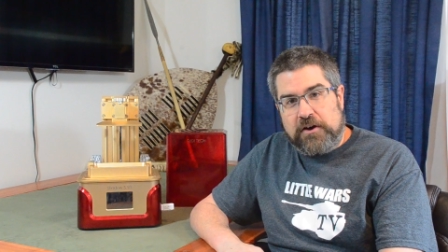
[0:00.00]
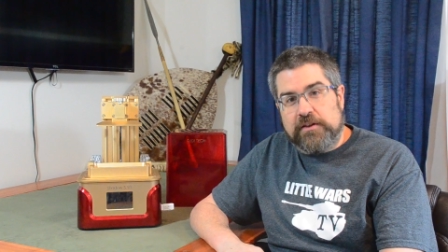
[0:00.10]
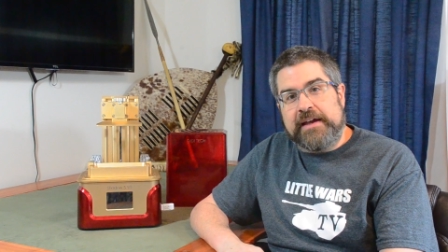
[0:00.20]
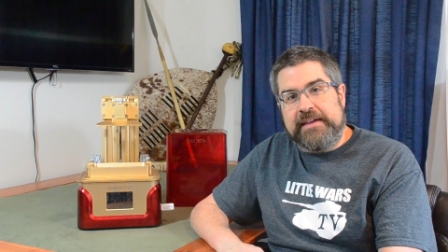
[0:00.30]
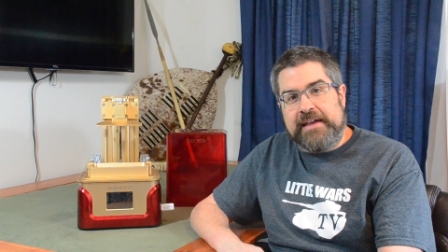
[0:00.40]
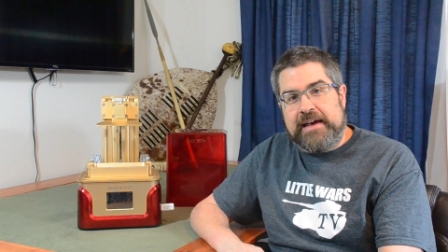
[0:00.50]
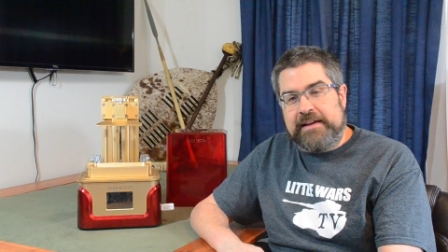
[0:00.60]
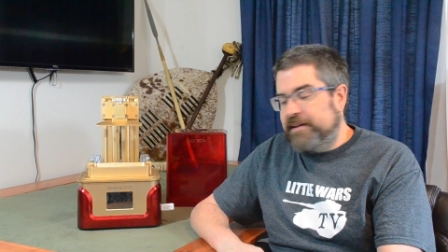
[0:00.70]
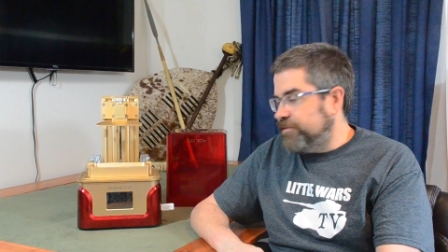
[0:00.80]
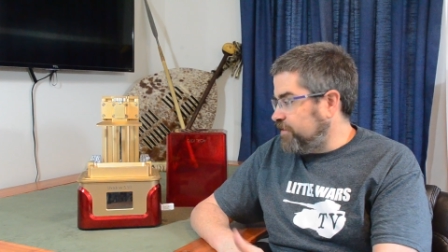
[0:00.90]
All I
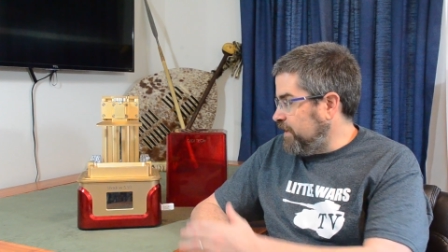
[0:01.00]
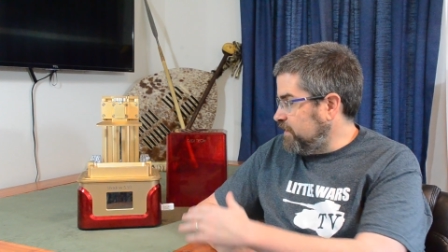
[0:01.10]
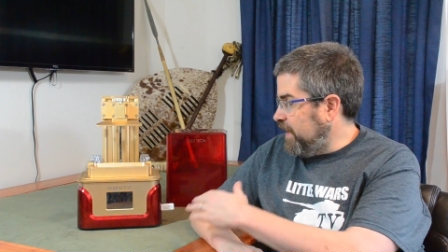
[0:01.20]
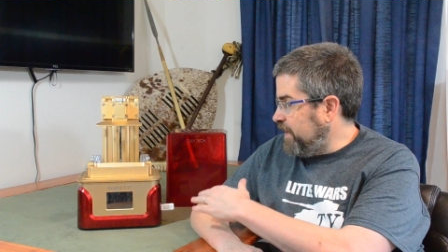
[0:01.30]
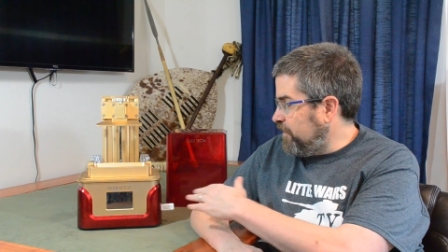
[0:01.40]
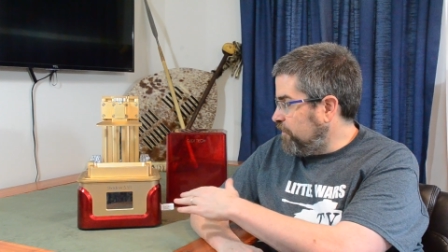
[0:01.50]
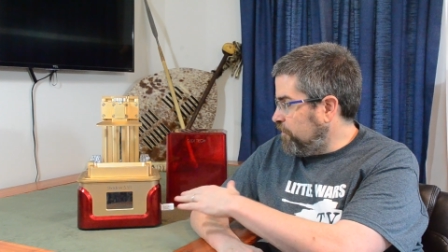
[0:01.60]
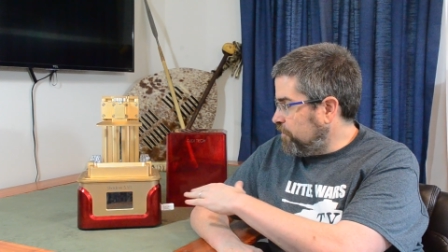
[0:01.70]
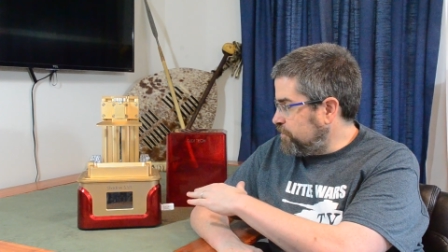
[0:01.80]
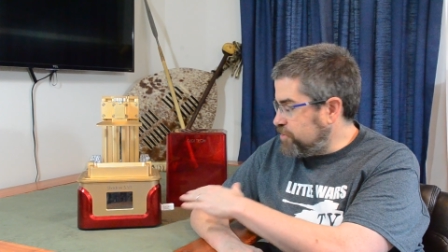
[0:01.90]
get is a layer
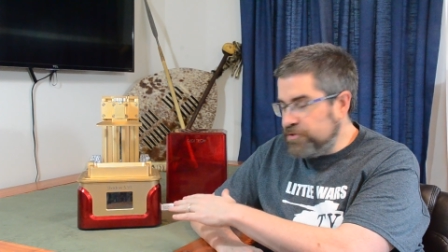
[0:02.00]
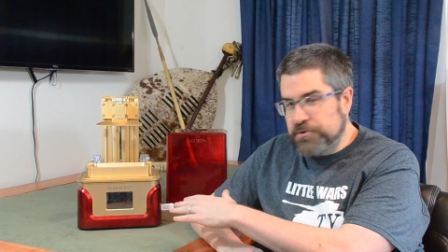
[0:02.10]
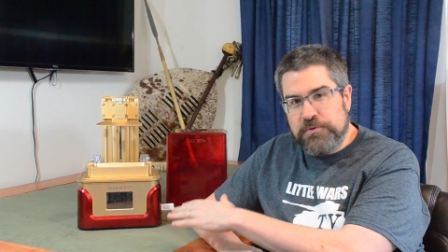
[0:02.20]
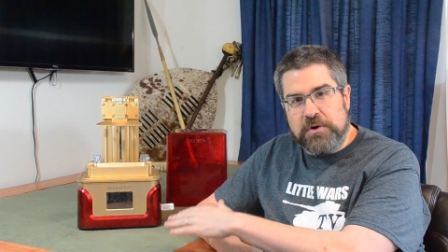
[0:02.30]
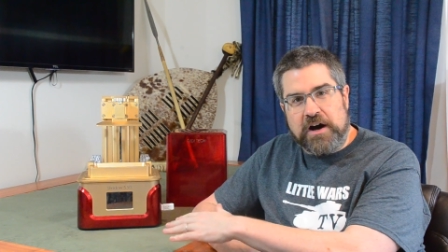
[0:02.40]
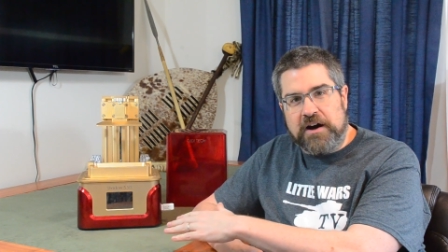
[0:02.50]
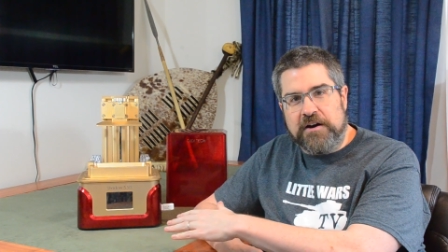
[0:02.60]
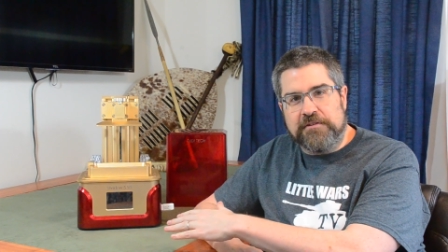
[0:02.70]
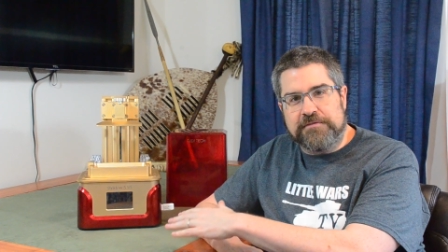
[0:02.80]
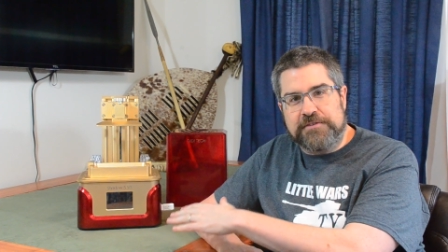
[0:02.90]
or 2
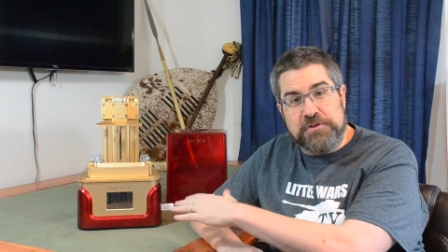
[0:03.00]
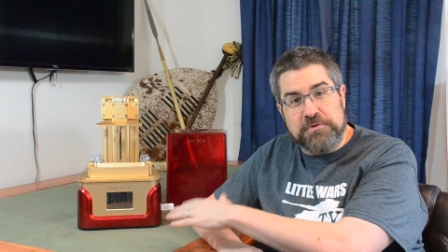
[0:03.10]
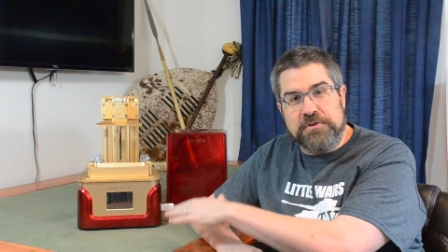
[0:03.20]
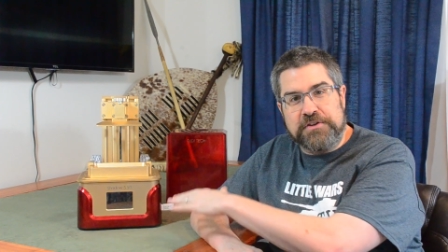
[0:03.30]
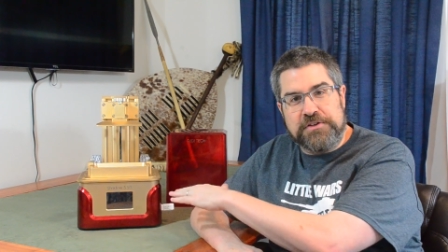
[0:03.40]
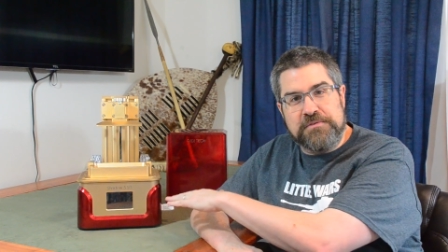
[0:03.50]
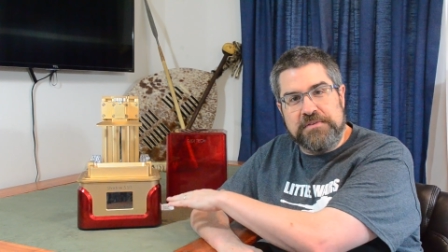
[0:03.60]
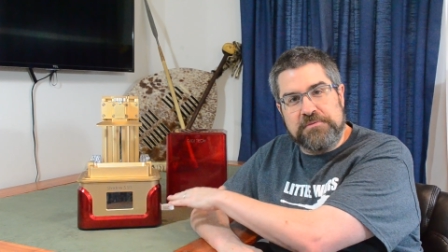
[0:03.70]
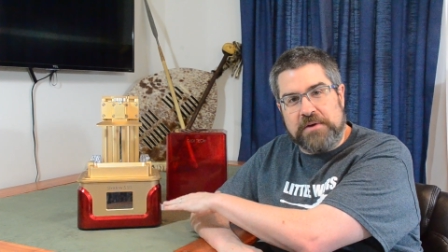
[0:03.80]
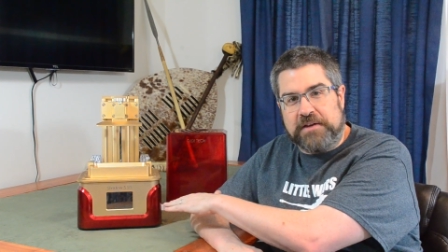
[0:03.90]
of cured
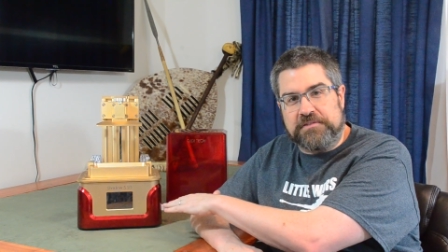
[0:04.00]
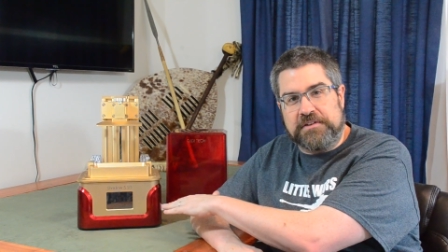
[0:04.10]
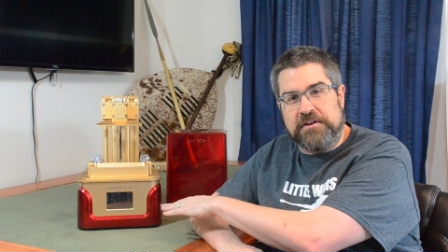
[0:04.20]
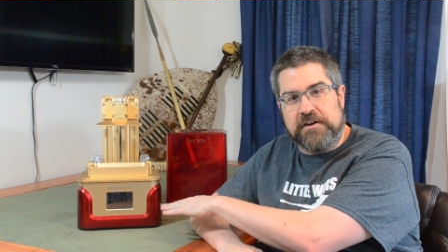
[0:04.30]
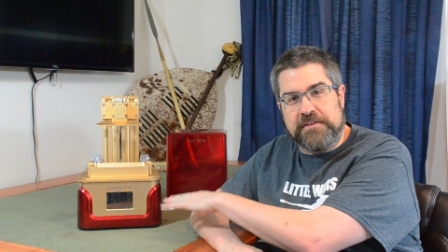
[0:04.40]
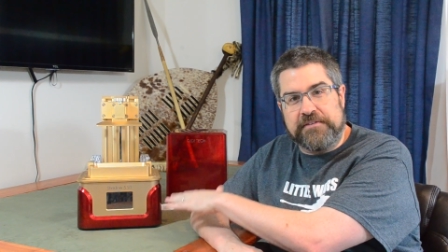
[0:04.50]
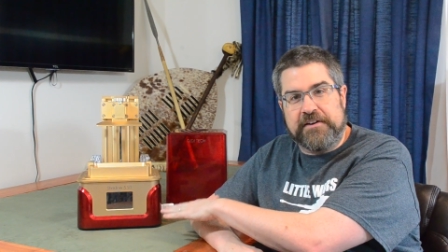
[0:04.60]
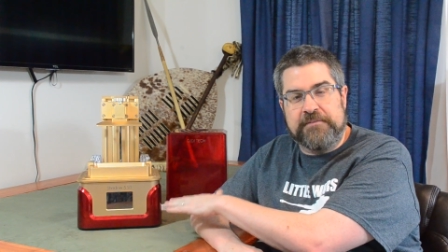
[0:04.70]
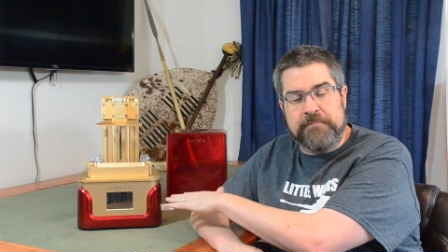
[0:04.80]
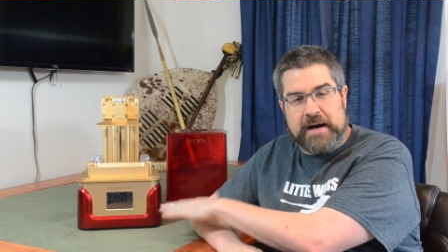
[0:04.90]
UV resin on the
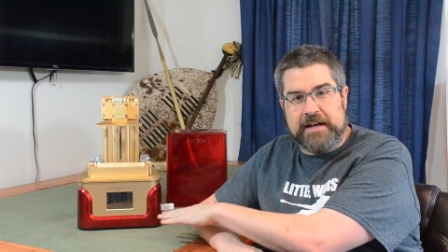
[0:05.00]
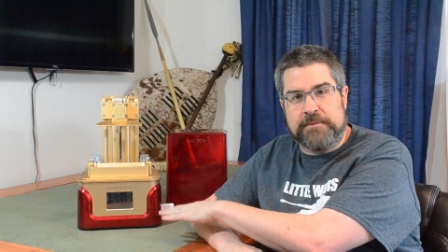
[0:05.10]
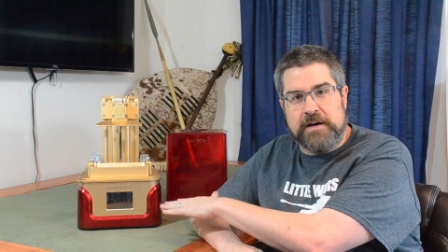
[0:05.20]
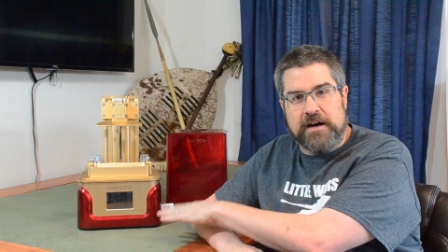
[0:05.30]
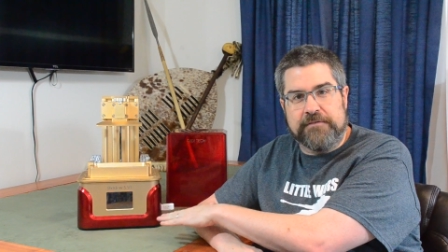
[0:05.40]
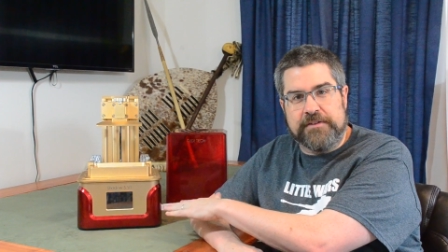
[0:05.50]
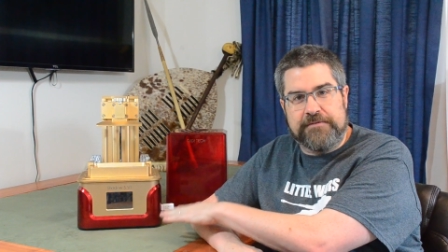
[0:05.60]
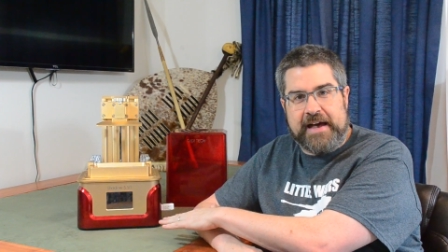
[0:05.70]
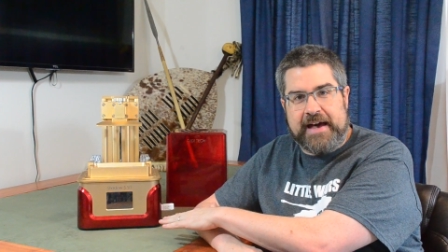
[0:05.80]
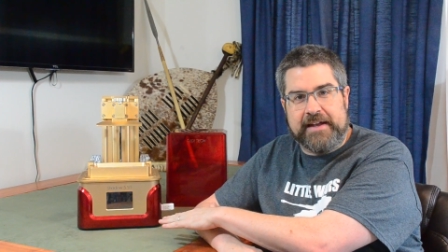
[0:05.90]
very bottom of the
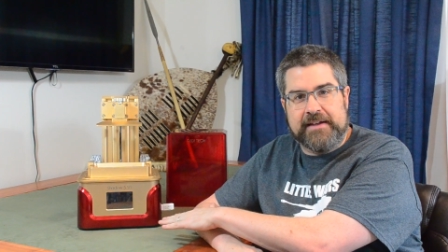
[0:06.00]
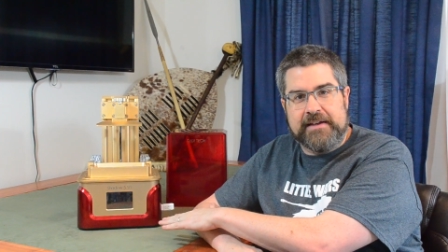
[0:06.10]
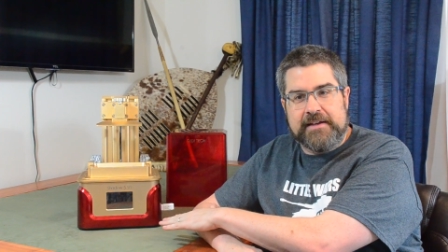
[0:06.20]
vat,